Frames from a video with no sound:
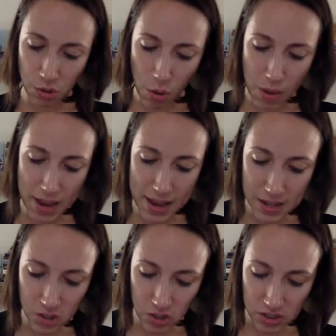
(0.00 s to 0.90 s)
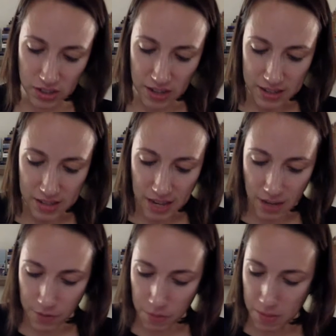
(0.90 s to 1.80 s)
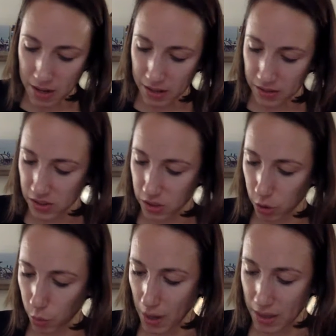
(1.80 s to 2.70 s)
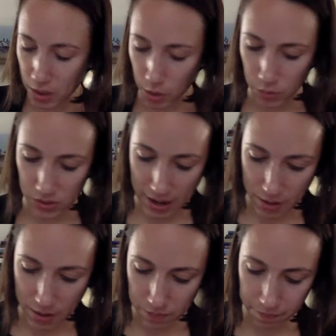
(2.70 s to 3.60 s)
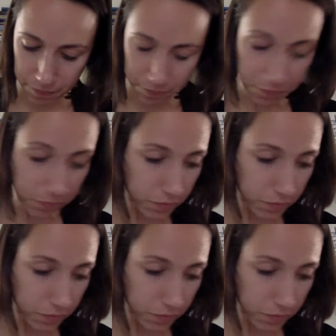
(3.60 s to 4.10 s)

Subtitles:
So go ahead and just take a few minutes to write those down.